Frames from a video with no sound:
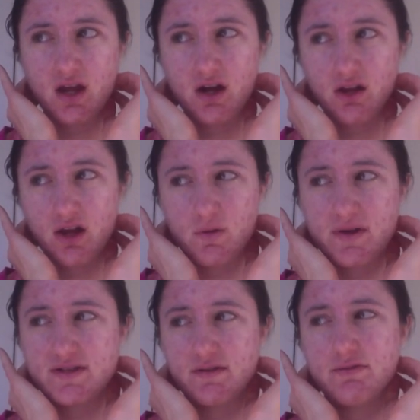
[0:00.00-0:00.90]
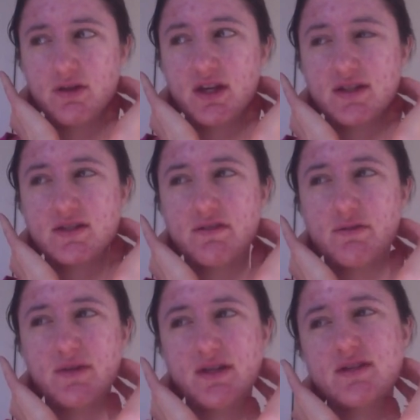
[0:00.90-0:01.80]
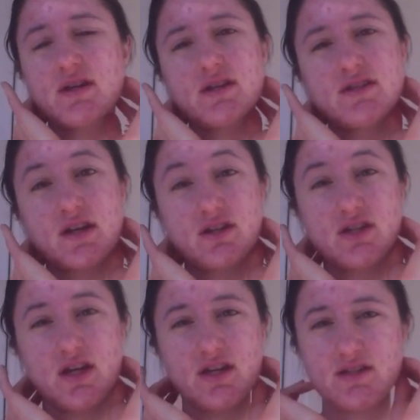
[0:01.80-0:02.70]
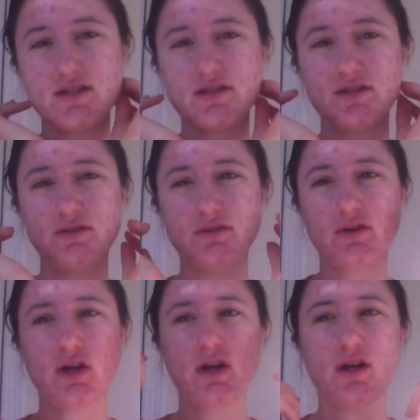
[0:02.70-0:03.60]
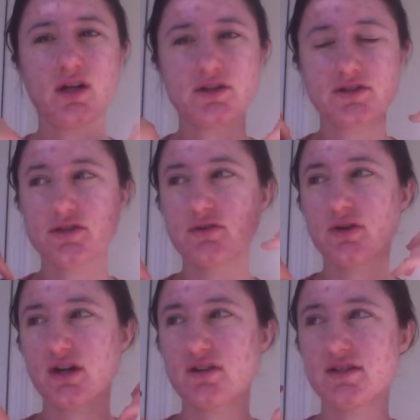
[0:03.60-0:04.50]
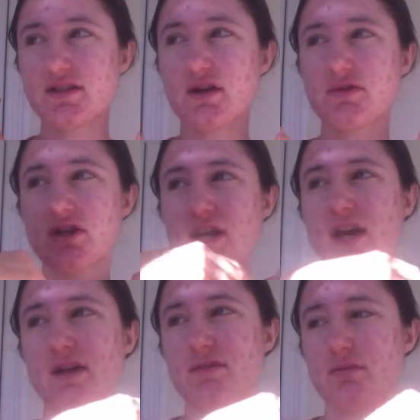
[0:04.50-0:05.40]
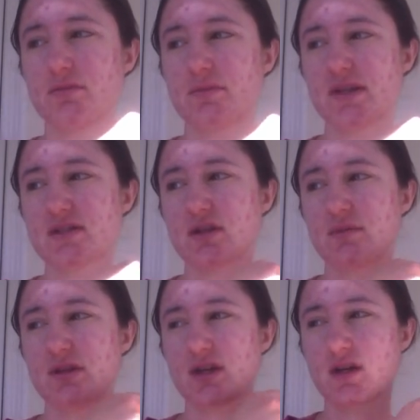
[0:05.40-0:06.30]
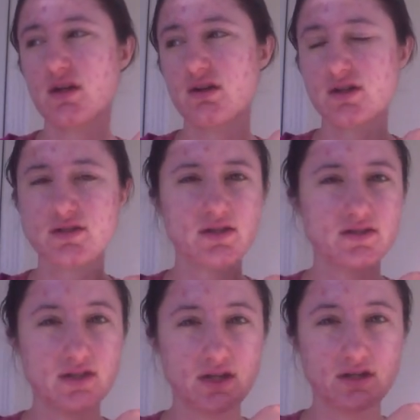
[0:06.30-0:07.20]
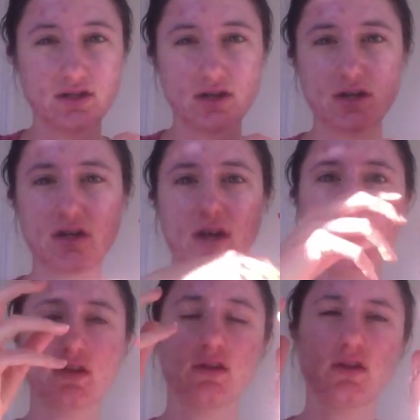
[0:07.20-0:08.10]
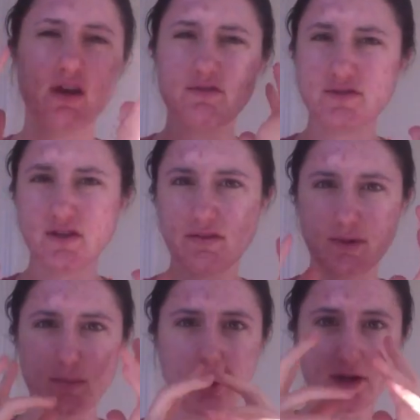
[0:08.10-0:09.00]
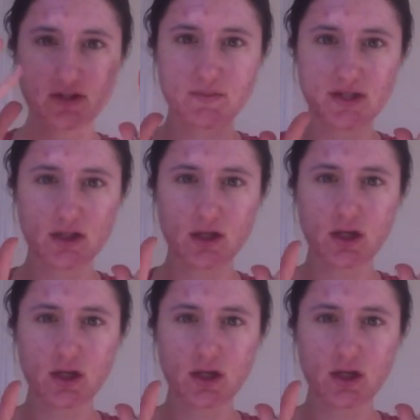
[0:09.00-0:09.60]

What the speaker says: in a lot of ways, I feel like it's giving me a second chance to undo kind of the damage that I had from basically being anorexic as a teenager and having a lot of stuff in my body just be